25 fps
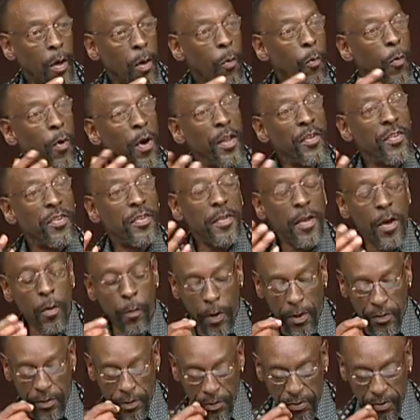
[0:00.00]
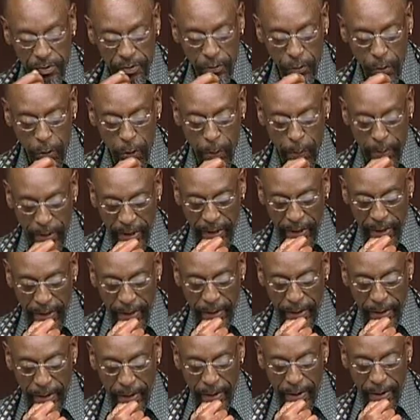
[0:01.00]
Once there was a story,
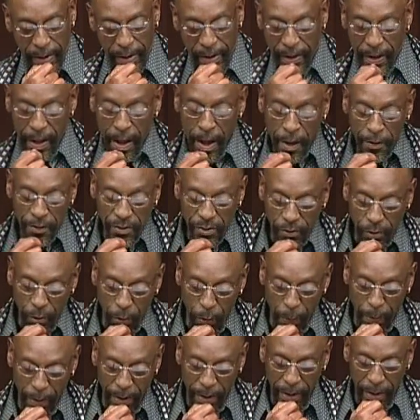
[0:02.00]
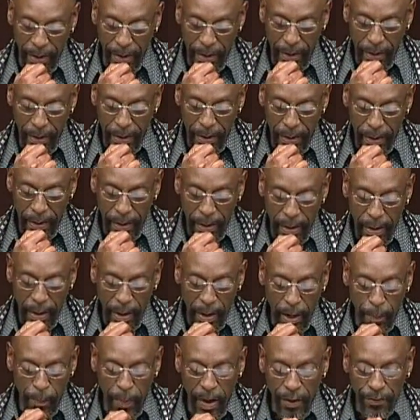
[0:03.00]
a long story,
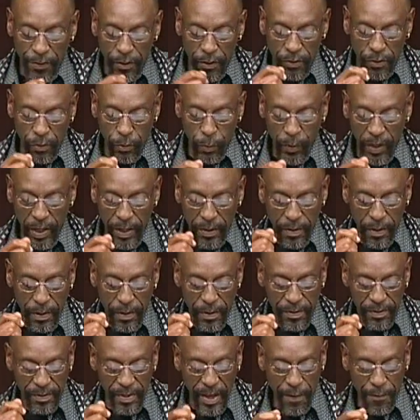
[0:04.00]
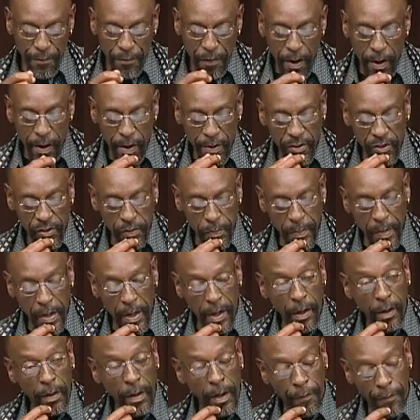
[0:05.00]
about the sweet saffron
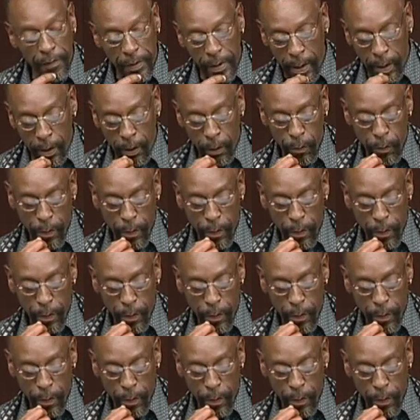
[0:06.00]
smell of yellow